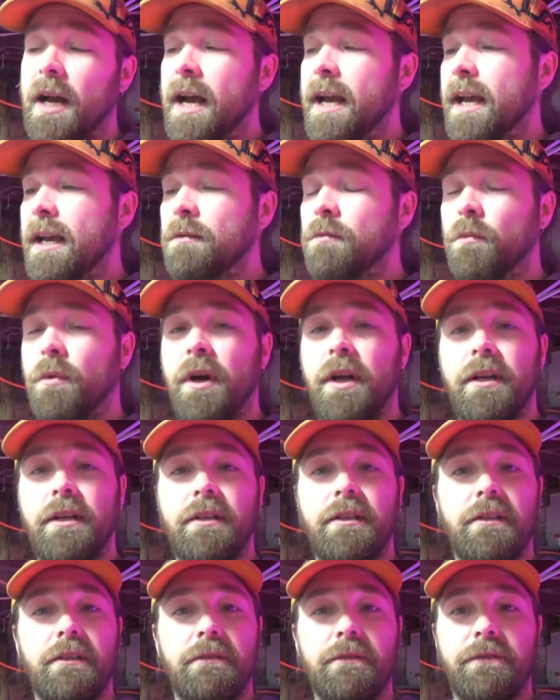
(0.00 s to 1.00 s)
I had
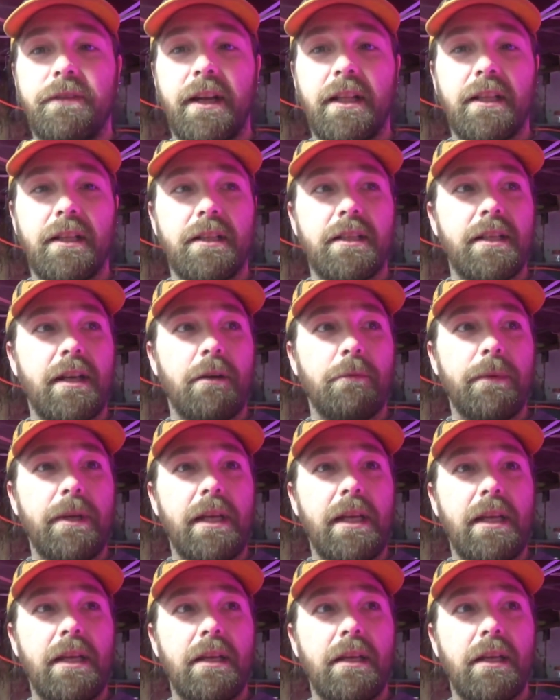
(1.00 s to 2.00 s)
one fella tell
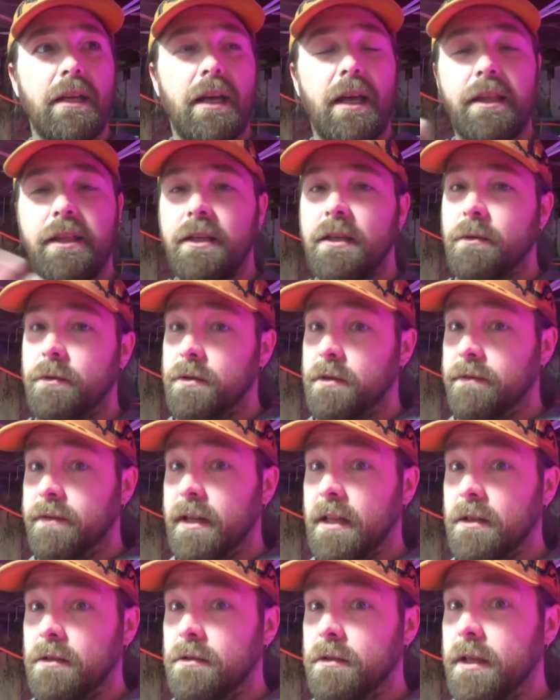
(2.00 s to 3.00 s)
me, I think it was a
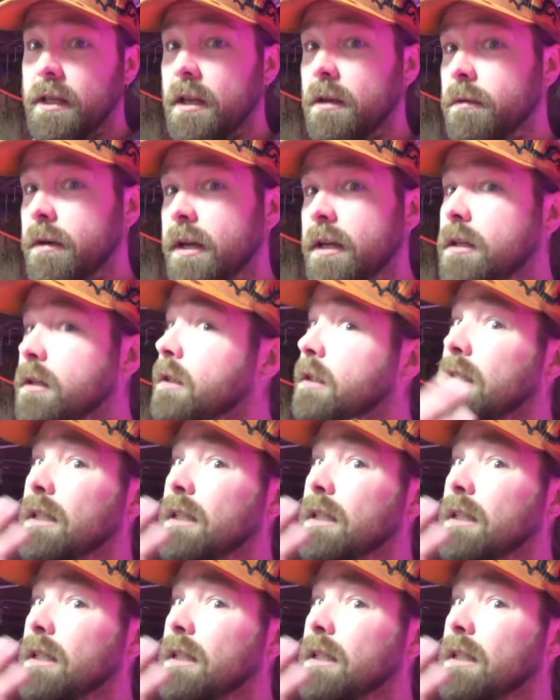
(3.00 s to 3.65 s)
fellow, anyway,